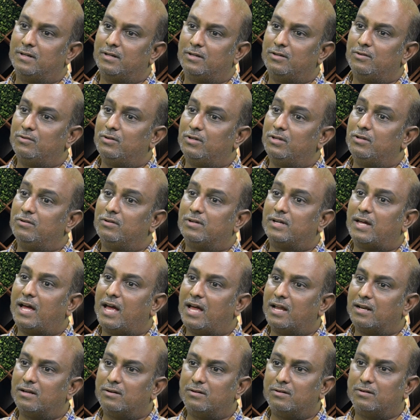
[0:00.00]
you
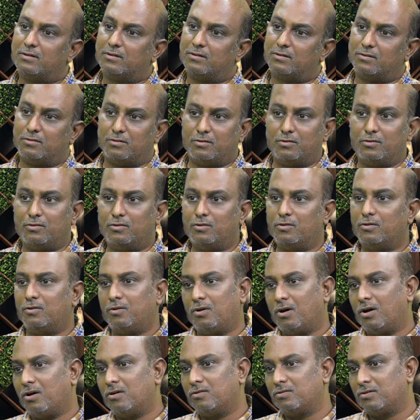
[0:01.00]
can't
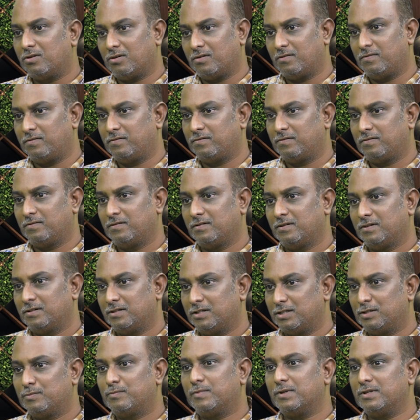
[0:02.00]
go out of
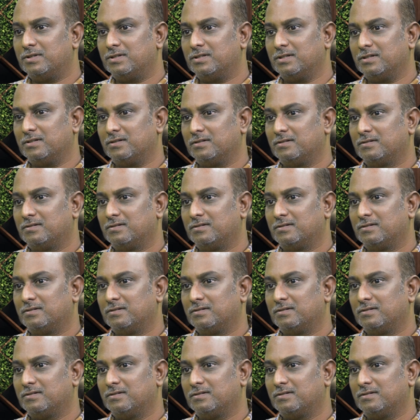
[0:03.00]
this prison.